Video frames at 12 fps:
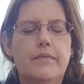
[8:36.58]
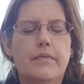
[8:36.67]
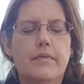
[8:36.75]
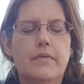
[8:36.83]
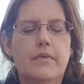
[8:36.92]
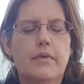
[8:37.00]

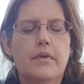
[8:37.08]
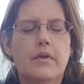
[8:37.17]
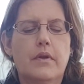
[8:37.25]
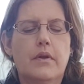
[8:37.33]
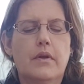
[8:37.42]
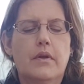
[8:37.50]

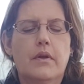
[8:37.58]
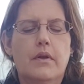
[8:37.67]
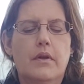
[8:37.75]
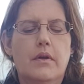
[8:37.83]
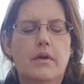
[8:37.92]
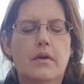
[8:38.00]

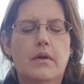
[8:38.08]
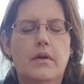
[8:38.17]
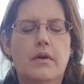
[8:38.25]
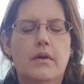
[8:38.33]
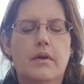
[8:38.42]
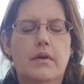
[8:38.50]
(silence)